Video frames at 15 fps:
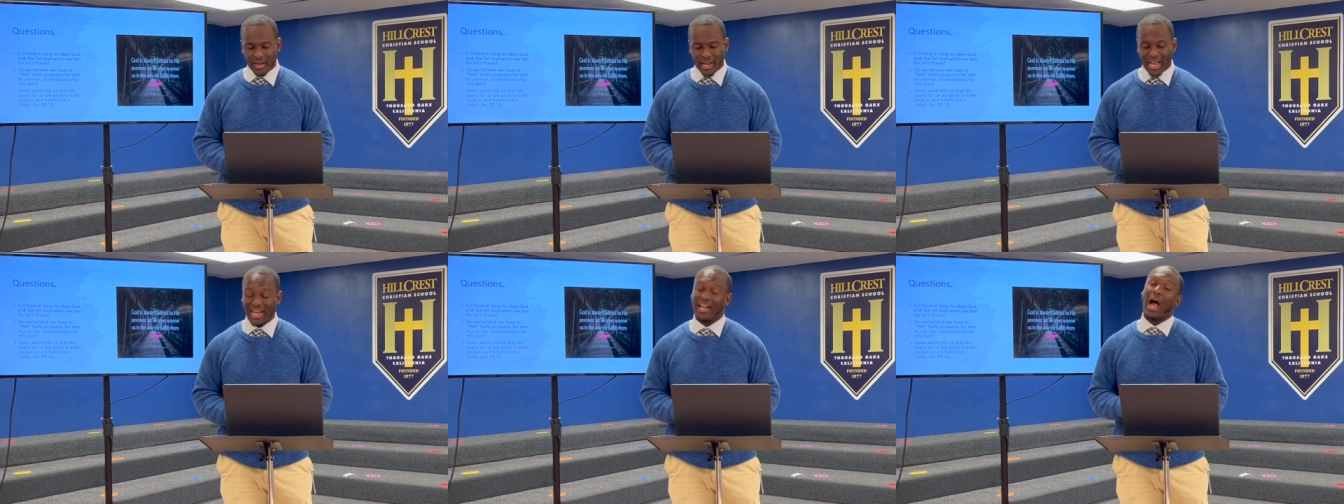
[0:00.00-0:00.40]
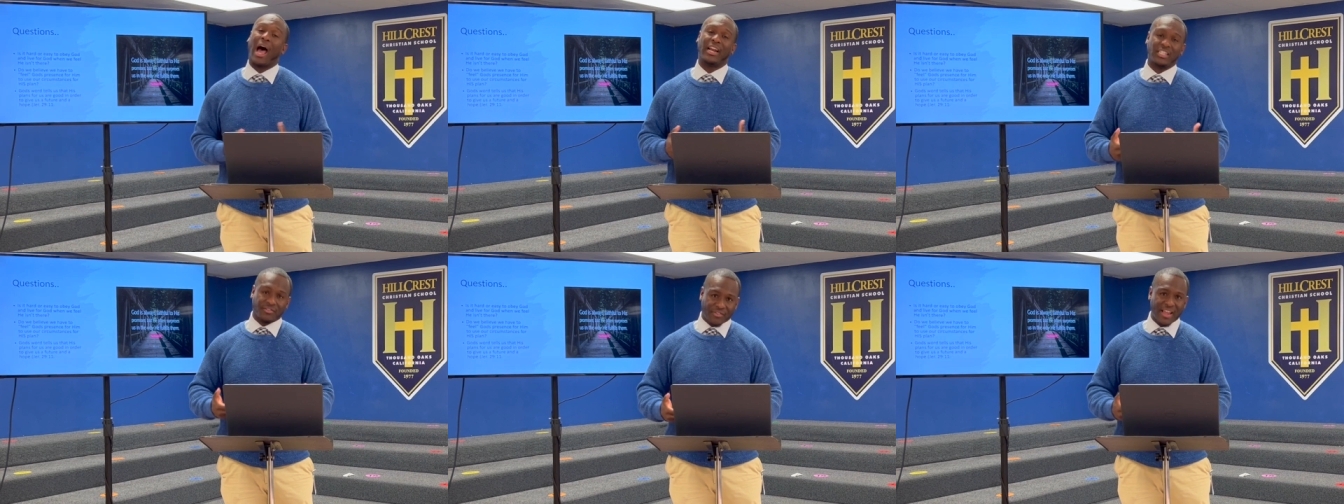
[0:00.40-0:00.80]
And God
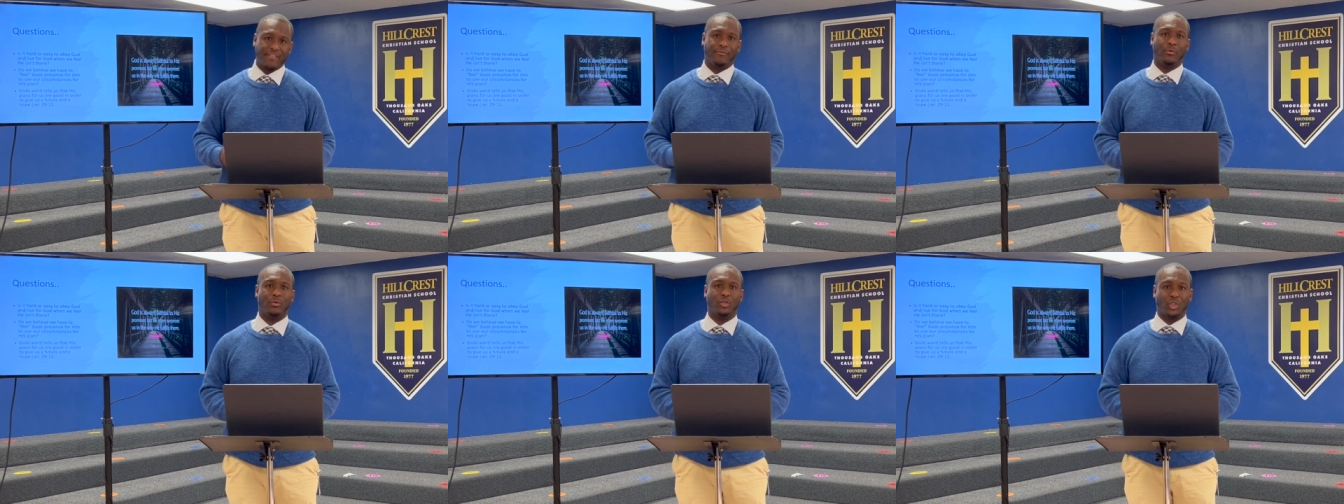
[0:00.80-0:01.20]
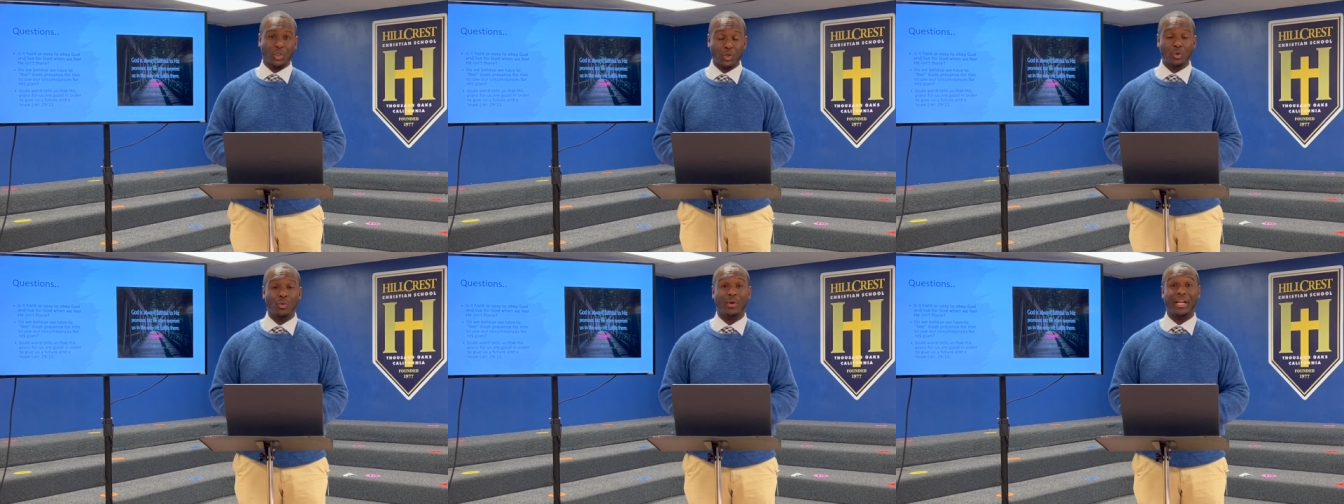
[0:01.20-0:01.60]
is faithful
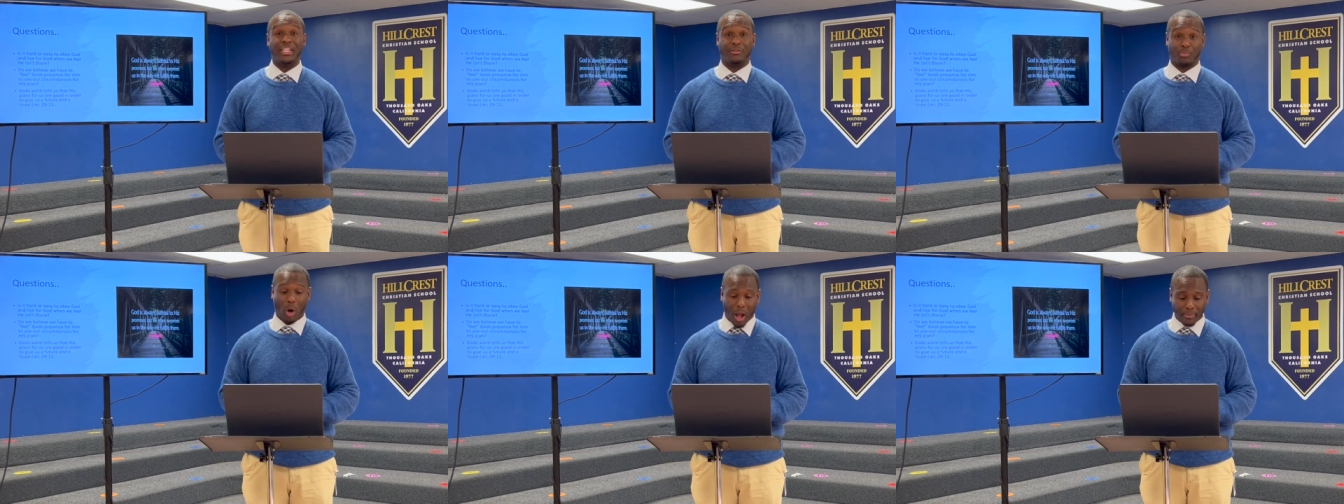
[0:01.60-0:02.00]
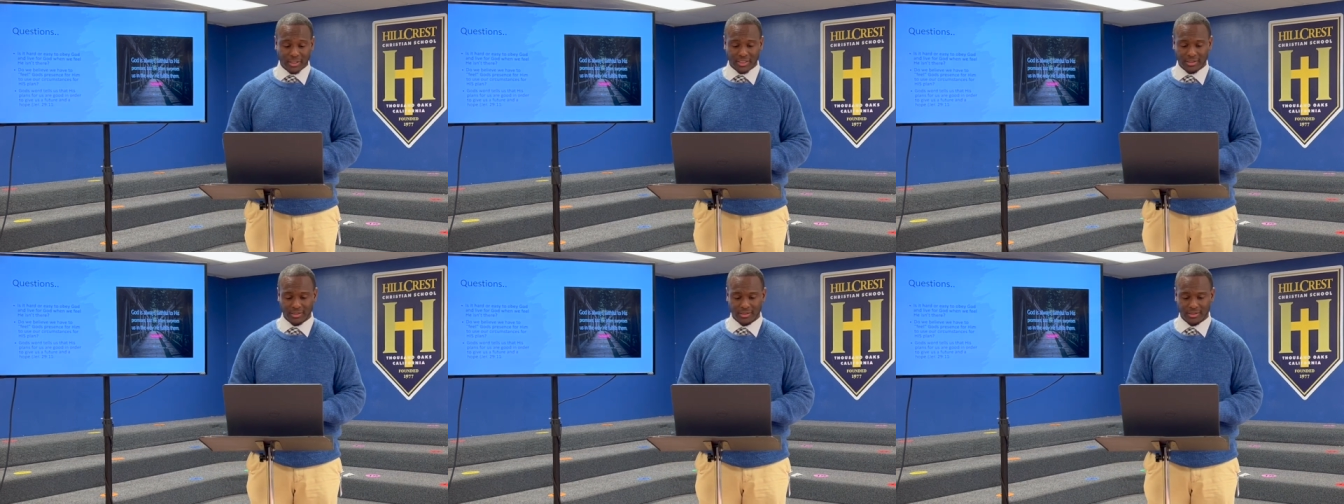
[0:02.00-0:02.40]
to his
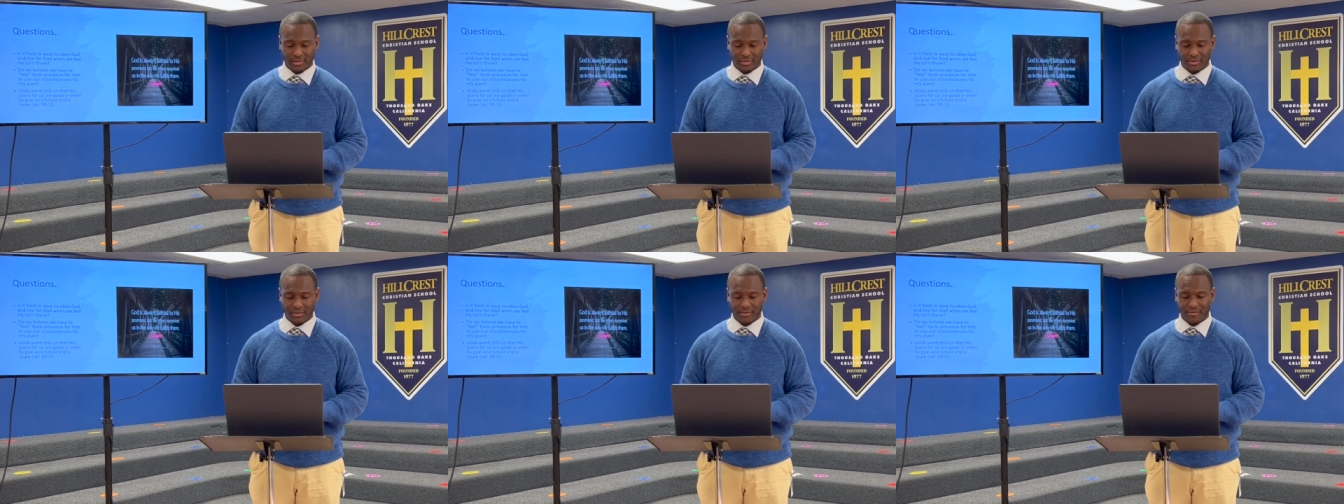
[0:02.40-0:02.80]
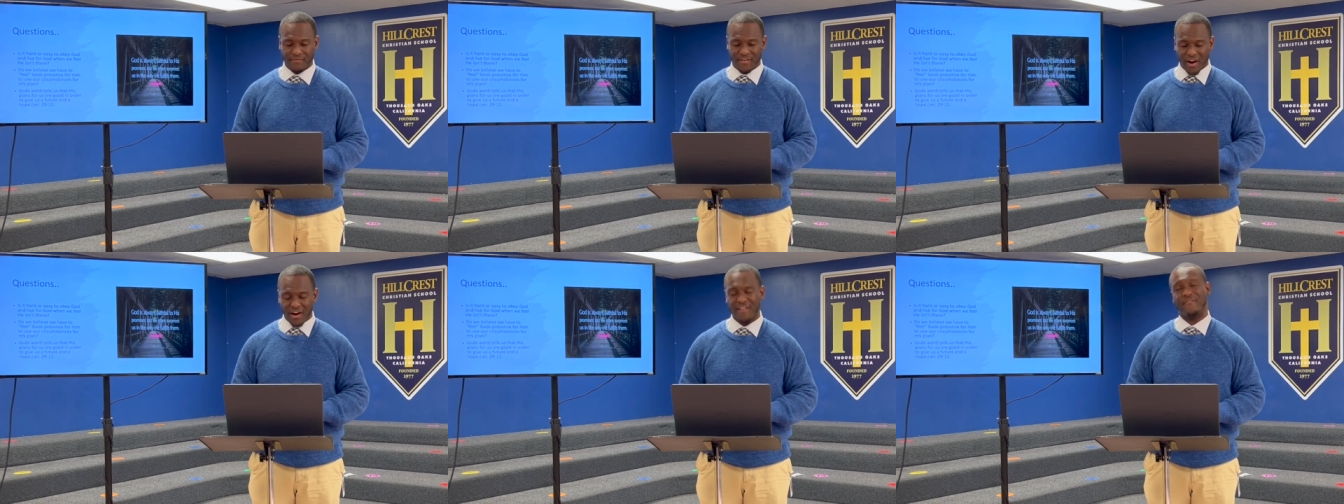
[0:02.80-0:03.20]
promises,
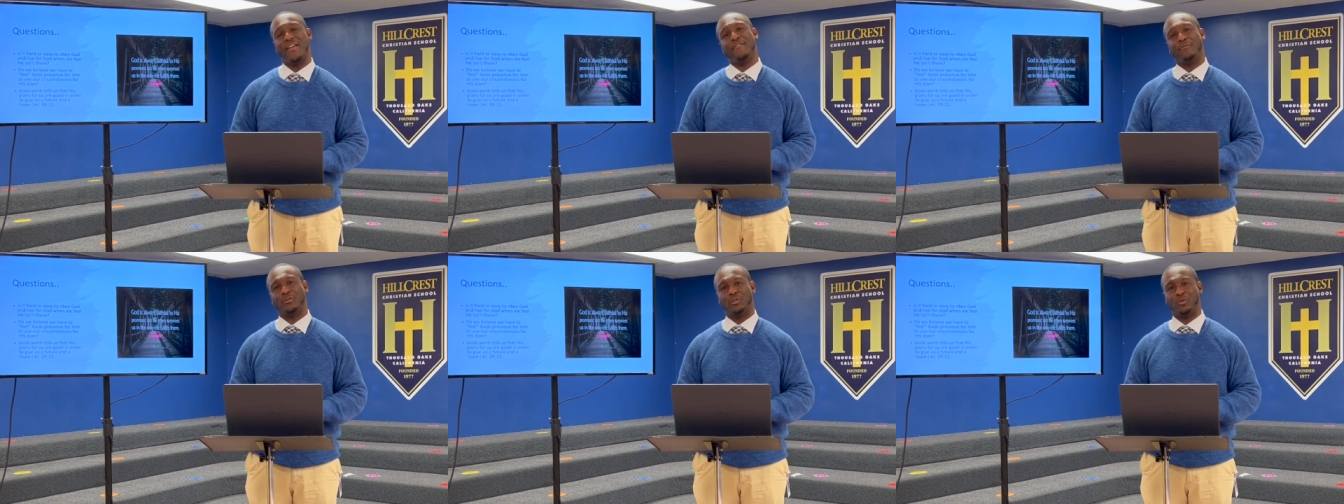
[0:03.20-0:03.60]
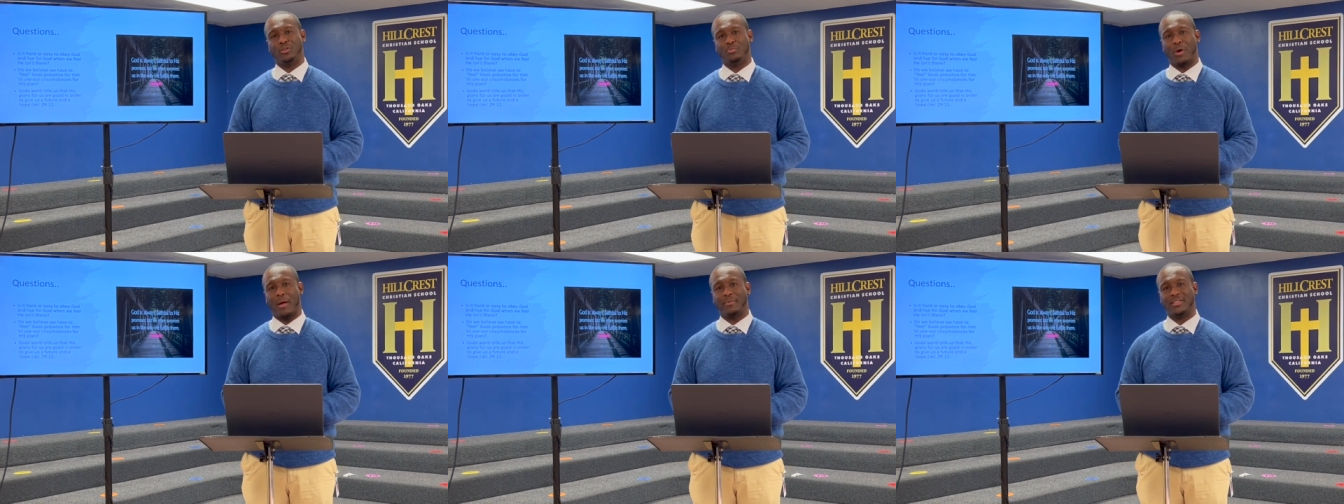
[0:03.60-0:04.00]
very faithful to his
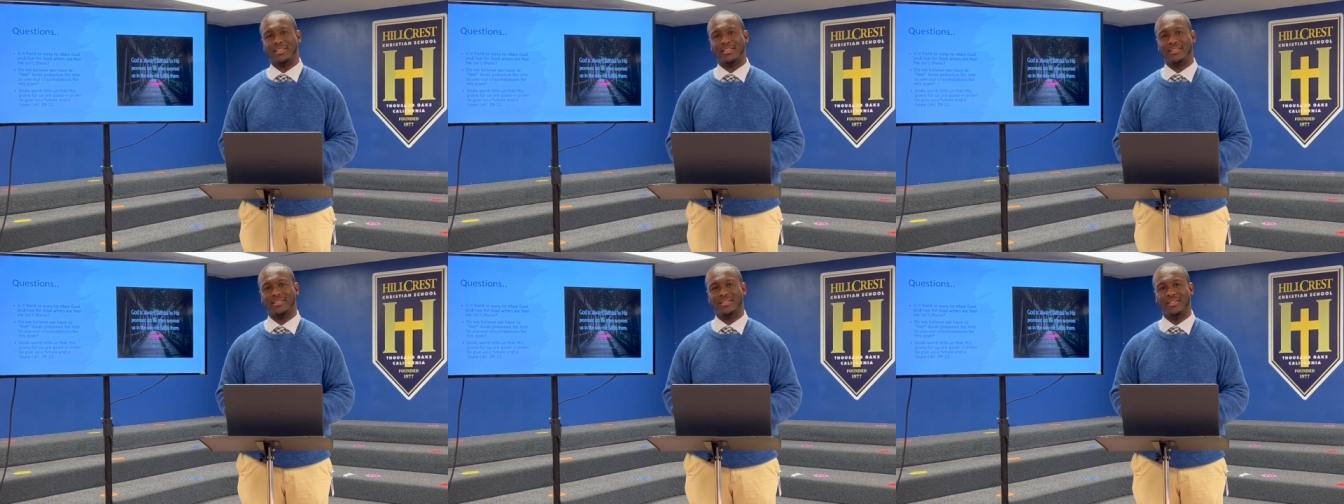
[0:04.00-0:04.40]
promises.